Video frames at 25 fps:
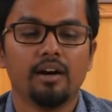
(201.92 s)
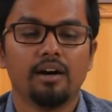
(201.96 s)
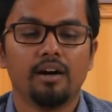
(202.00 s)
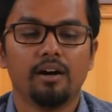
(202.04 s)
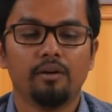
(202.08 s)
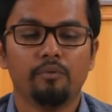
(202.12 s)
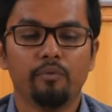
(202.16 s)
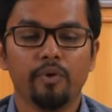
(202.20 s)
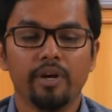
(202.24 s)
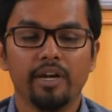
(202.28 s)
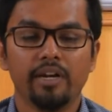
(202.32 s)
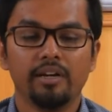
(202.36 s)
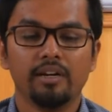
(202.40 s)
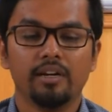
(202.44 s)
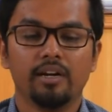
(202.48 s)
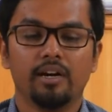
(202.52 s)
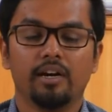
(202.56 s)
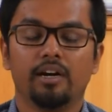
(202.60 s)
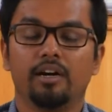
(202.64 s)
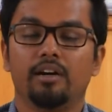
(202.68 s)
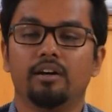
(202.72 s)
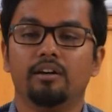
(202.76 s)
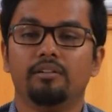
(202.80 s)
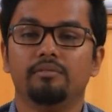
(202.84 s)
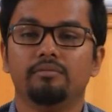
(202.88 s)
when
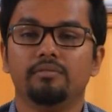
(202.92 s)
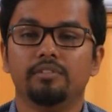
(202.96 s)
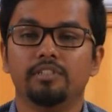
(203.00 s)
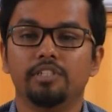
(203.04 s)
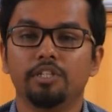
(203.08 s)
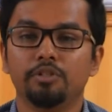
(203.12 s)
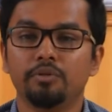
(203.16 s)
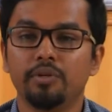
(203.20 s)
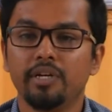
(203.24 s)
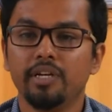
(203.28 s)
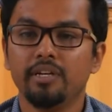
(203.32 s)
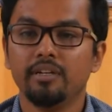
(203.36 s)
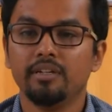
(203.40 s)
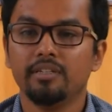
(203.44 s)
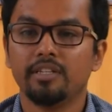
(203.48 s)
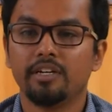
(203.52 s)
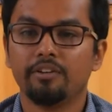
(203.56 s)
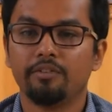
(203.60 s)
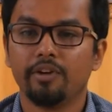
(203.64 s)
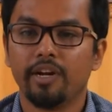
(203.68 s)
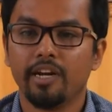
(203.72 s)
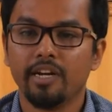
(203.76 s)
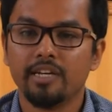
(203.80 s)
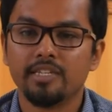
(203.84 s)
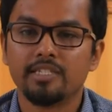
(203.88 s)
during the
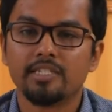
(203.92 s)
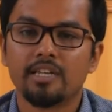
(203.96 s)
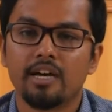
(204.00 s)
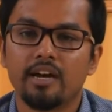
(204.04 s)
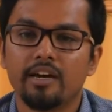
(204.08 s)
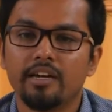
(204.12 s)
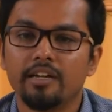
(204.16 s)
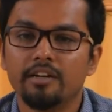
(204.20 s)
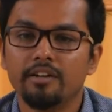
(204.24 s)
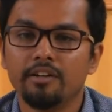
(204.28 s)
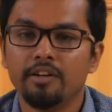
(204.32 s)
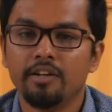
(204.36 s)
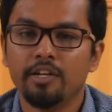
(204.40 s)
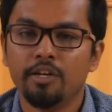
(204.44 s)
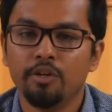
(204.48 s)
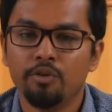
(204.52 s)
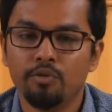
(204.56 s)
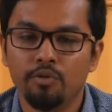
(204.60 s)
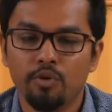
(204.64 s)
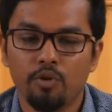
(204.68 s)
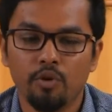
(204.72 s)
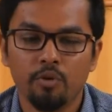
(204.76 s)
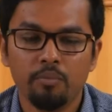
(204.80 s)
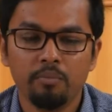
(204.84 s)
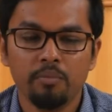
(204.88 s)
Renaissance in
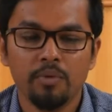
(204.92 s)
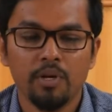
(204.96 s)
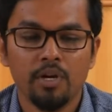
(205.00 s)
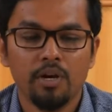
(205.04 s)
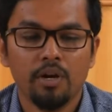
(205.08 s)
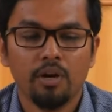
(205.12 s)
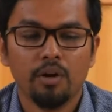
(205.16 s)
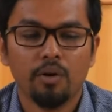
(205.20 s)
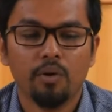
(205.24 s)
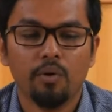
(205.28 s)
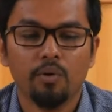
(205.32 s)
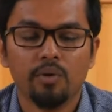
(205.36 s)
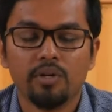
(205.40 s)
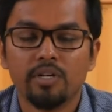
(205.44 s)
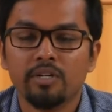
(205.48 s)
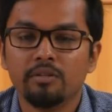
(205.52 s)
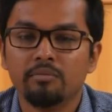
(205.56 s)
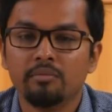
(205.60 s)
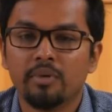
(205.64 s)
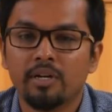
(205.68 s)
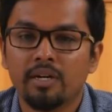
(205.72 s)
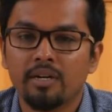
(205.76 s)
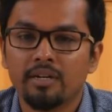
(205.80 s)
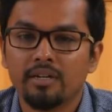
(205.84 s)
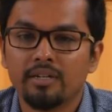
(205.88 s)
Europe,
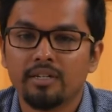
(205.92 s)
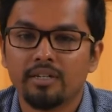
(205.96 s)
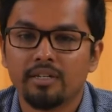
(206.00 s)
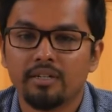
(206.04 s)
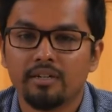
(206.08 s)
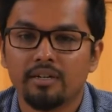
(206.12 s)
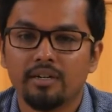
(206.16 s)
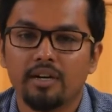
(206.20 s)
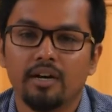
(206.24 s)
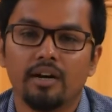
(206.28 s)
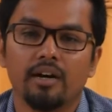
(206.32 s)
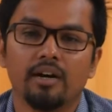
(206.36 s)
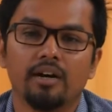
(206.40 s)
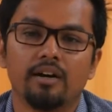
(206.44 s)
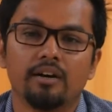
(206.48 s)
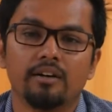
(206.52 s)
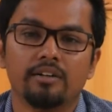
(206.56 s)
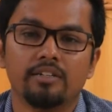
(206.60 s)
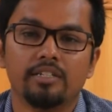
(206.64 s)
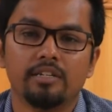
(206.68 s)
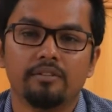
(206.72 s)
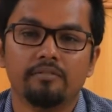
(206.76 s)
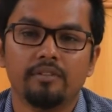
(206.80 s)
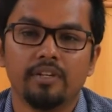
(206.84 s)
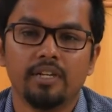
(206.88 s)
Gutenberg
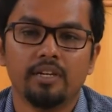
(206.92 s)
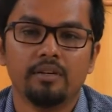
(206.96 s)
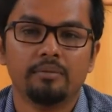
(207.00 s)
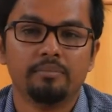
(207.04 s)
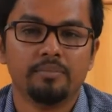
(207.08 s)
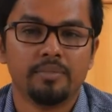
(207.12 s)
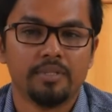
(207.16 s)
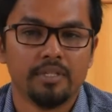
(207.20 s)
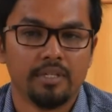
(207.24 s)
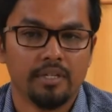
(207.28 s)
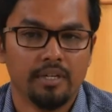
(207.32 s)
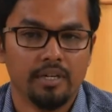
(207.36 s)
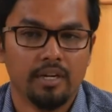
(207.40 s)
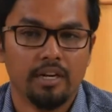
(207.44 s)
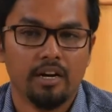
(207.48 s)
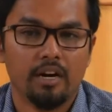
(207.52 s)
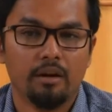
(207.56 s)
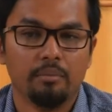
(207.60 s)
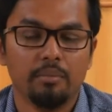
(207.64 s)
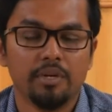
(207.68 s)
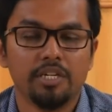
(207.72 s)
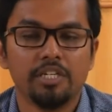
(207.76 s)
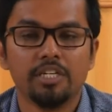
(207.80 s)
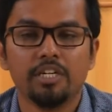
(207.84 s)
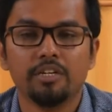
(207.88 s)
developed a
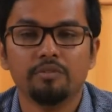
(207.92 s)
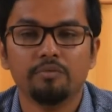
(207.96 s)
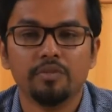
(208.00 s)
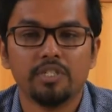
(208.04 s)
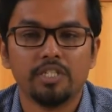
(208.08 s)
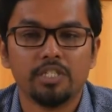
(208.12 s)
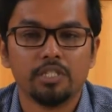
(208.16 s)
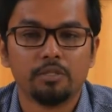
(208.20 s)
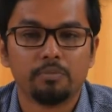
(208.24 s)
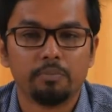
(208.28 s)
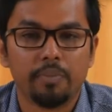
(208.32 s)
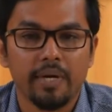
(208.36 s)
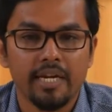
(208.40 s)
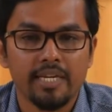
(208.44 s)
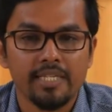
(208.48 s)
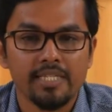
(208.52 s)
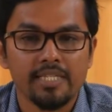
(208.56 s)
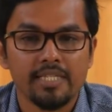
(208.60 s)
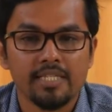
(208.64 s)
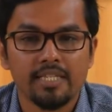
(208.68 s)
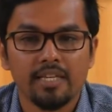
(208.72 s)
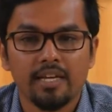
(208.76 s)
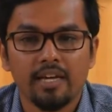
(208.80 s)
machine which is press,